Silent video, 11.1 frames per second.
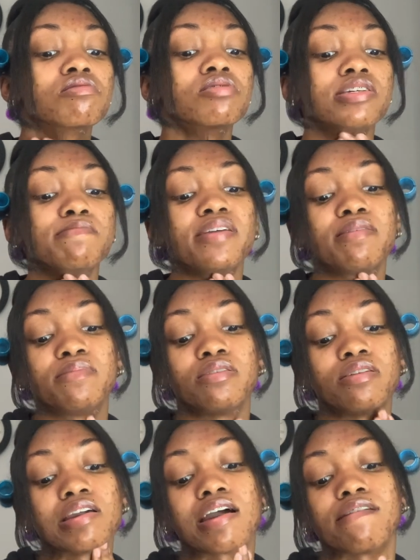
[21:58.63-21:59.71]
it made
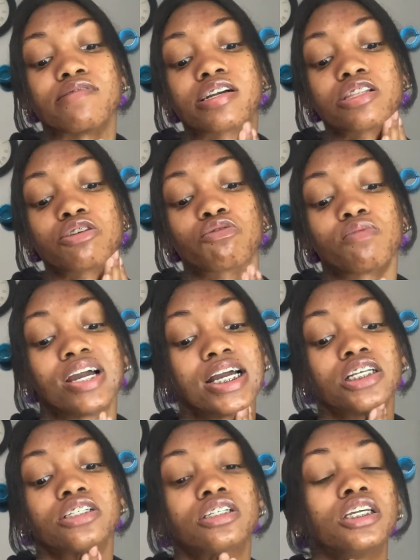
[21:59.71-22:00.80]
me have like a little
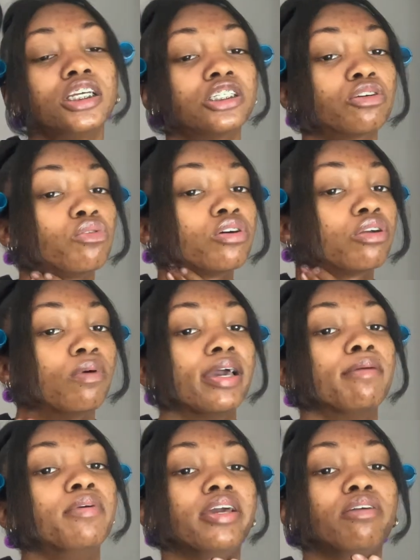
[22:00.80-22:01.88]
rash. It's going away,
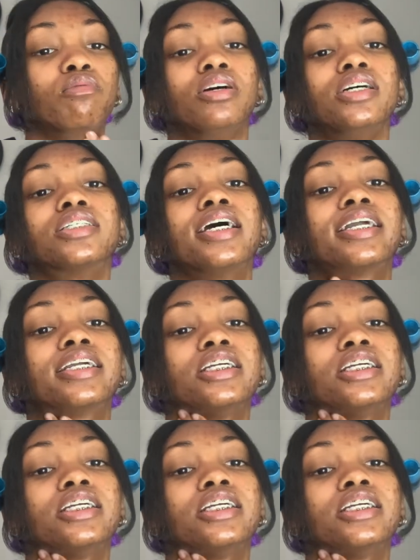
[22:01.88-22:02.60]
but it was like